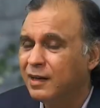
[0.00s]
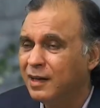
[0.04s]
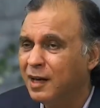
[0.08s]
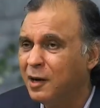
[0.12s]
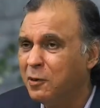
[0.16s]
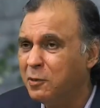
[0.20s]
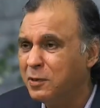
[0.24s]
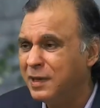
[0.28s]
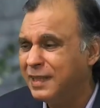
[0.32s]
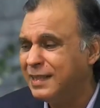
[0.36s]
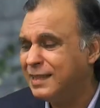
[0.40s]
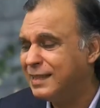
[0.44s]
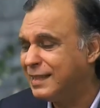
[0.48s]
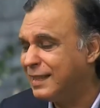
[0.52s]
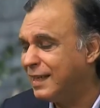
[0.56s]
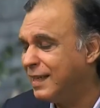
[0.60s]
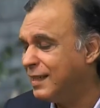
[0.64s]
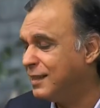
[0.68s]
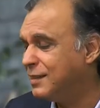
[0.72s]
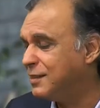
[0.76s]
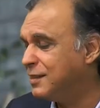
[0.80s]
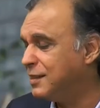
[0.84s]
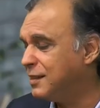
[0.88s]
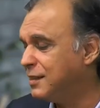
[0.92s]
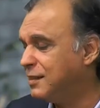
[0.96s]
Now,
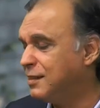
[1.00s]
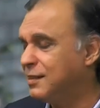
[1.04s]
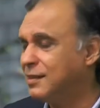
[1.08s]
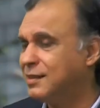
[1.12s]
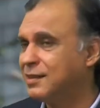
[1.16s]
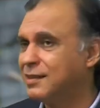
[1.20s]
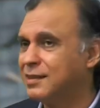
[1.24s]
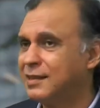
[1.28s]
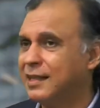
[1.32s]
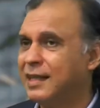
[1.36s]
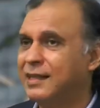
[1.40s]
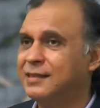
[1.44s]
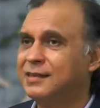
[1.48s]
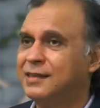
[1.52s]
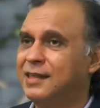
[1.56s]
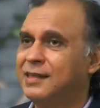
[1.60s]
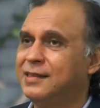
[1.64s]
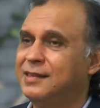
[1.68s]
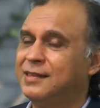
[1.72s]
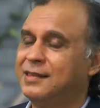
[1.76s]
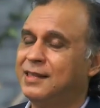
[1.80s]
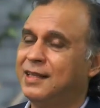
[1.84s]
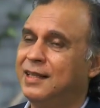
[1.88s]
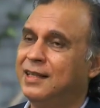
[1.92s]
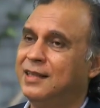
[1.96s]
intelligence, as I
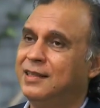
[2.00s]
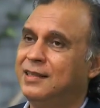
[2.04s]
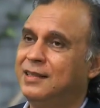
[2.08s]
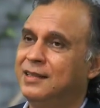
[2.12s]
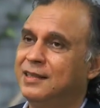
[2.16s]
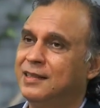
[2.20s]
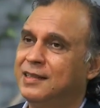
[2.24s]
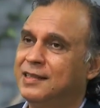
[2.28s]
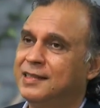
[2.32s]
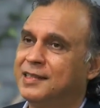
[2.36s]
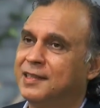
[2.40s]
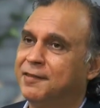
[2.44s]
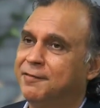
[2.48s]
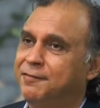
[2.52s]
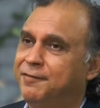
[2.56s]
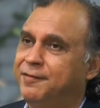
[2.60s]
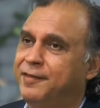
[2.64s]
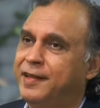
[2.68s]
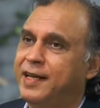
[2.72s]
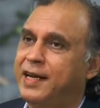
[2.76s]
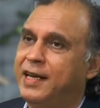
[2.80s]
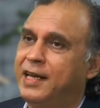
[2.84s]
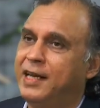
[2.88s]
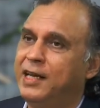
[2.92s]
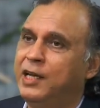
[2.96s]
said, is a
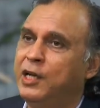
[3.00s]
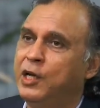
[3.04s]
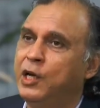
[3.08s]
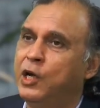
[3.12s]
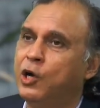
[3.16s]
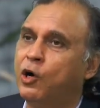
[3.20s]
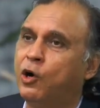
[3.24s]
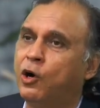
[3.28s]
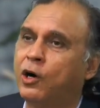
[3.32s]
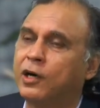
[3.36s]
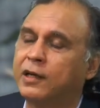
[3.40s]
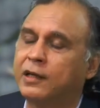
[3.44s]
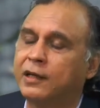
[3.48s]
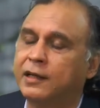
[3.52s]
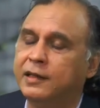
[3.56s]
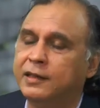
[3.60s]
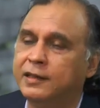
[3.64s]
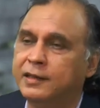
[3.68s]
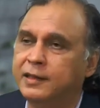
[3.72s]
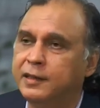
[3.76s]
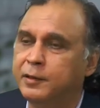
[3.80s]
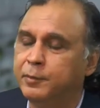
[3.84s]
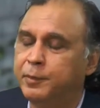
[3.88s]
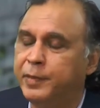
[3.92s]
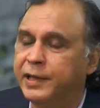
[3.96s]
very
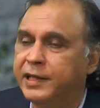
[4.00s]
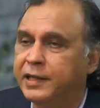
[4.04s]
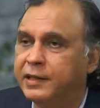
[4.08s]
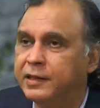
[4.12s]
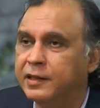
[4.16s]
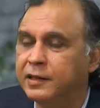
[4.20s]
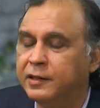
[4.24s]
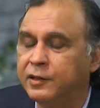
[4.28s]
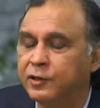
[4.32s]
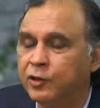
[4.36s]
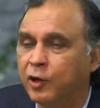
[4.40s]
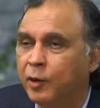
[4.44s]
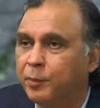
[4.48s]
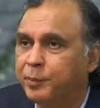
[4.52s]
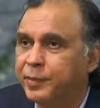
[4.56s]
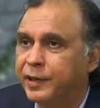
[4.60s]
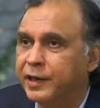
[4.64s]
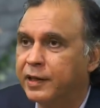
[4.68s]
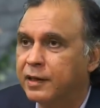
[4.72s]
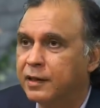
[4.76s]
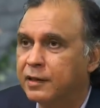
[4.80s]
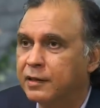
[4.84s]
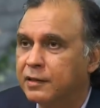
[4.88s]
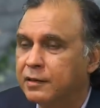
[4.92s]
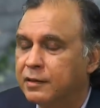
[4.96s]
hotly debated
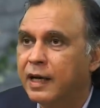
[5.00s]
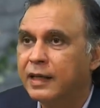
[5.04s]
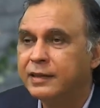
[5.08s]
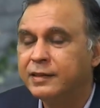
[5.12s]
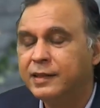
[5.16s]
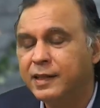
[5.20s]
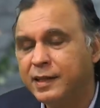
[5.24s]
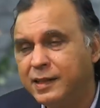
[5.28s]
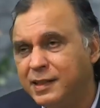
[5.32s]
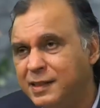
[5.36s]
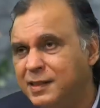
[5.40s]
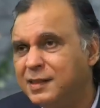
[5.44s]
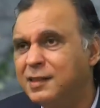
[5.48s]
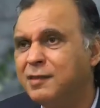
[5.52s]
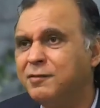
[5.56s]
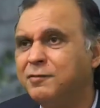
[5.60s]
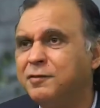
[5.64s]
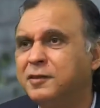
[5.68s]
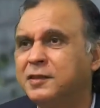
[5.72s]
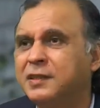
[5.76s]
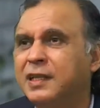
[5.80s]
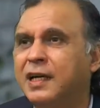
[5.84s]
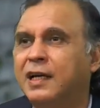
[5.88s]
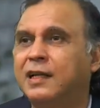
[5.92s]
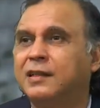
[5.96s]
topic. And the reason
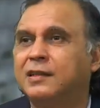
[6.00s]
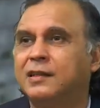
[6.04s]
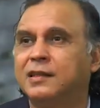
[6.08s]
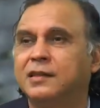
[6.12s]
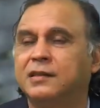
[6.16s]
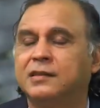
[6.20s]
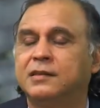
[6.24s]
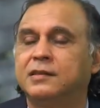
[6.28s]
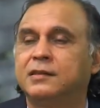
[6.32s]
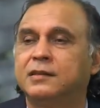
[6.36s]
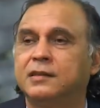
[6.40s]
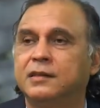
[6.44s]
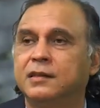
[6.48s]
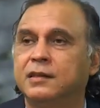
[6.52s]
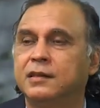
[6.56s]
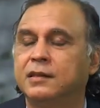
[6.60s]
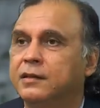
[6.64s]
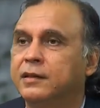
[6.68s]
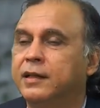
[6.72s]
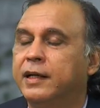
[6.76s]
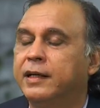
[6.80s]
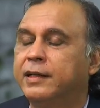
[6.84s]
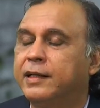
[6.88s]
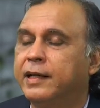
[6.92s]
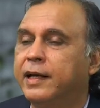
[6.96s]
for that is
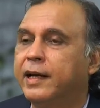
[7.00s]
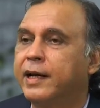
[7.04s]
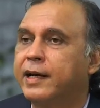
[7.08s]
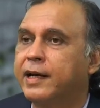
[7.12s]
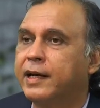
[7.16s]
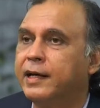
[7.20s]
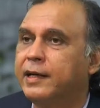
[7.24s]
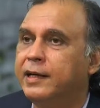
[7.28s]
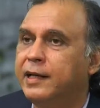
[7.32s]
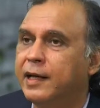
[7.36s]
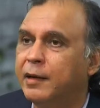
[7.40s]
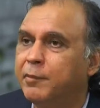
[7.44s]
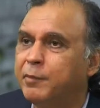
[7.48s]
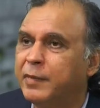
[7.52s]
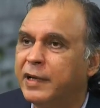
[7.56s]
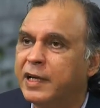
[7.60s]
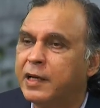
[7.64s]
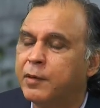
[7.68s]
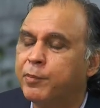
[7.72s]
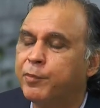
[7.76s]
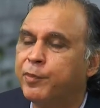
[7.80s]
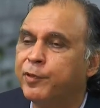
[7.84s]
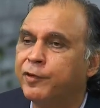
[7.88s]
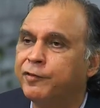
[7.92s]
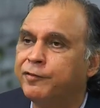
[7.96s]
that
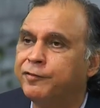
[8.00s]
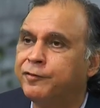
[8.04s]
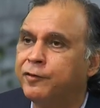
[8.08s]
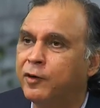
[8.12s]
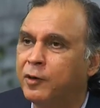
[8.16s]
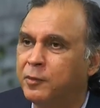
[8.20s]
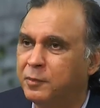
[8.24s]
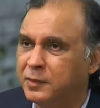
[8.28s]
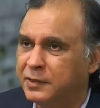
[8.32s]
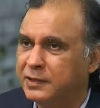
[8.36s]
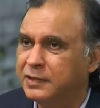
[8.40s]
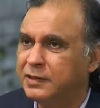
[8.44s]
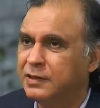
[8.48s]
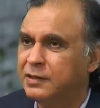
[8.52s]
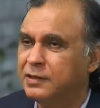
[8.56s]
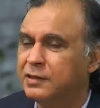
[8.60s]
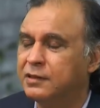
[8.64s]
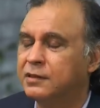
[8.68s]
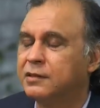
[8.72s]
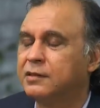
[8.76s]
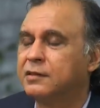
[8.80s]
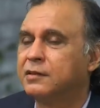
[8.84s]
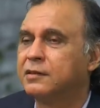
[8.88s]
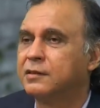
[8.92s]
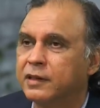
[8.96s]
academic
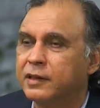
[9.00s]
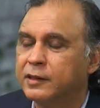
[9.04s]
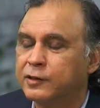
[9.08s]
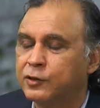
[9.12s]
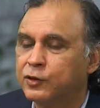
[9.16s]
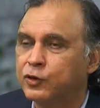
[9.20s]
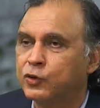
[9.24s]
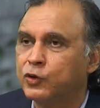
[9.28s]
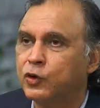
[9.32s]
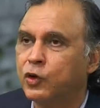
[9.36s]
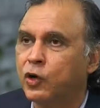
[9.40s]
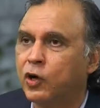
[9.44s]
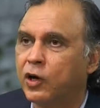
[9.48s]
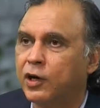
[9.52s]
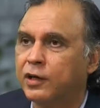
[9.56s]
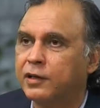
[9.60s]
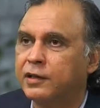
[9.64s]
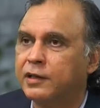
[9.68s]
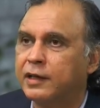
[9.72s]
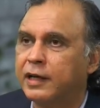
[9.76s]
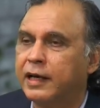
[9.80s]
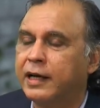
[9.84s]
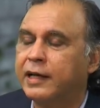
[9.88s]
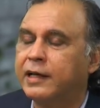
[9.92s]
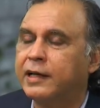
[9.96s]
performance is
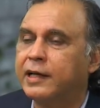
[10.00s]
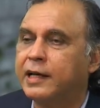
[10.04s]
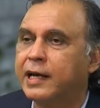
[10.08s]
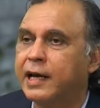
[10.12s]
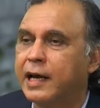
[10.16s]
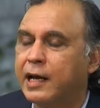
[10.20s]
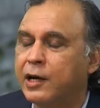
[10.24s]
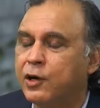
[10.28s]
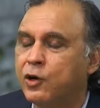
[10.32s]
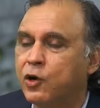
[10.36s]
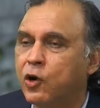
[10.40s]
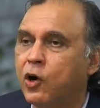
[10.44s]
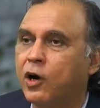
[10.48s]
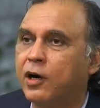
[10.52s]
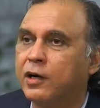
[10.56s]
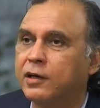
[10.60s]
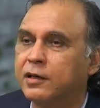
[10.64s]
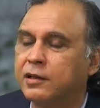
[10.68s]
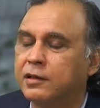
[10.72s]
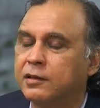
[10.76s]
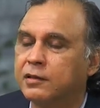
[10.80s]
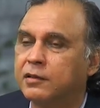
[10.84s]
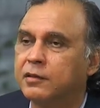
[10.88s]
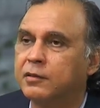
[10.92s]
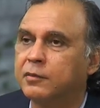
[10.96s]
not and
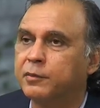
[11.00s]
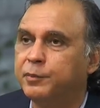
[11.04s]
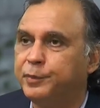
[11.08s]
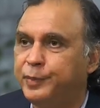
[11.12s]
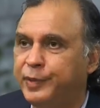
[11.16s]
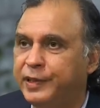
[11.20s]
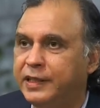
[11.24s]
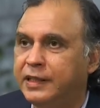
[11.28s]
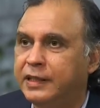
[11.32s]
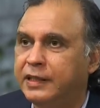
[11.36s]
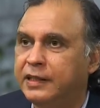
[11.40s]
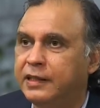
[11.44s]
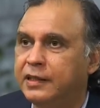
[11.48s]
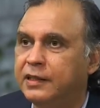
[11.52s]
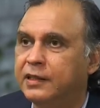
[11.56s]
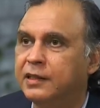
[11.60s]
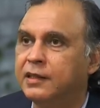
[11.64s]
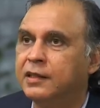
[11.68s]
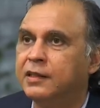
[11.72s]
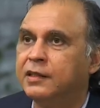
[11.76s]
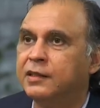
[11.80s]
cannot be